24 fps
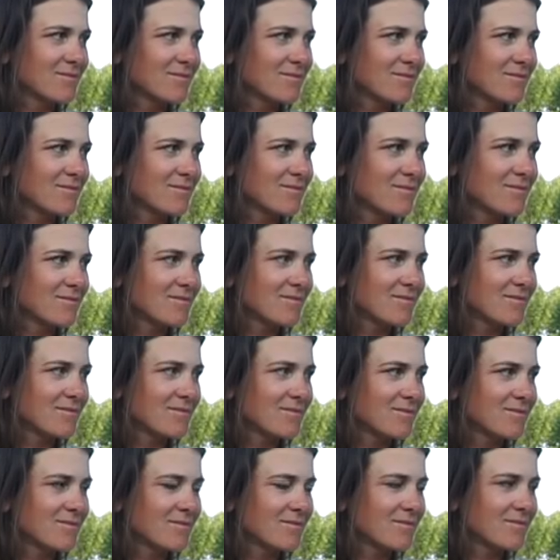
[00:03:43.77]

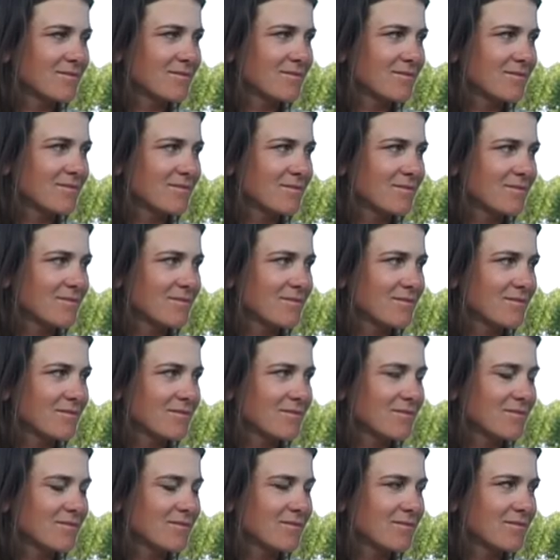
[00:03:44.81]

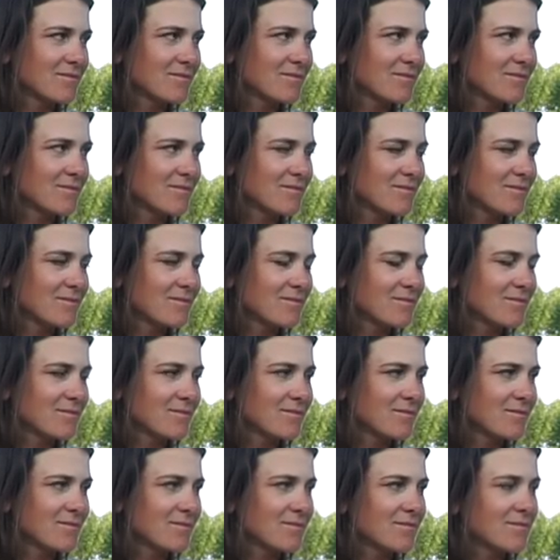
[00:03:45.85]

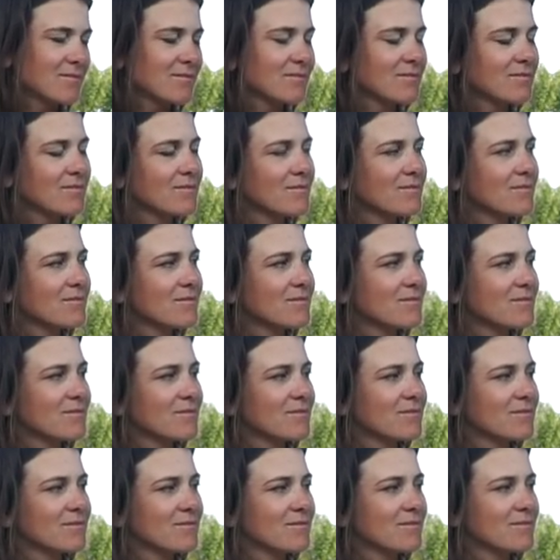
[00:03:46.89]

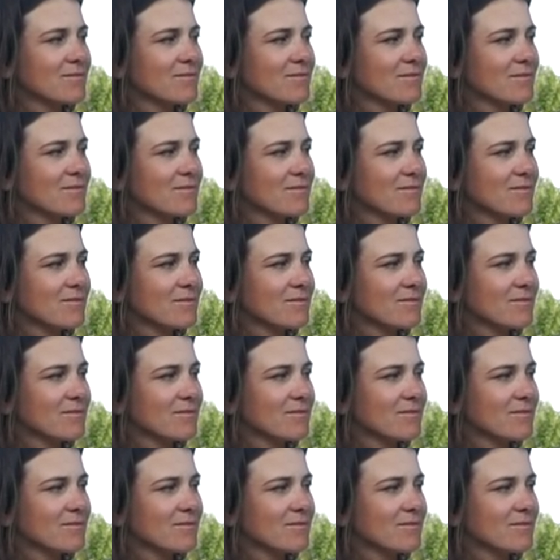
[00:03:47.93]
The person shown says nothing.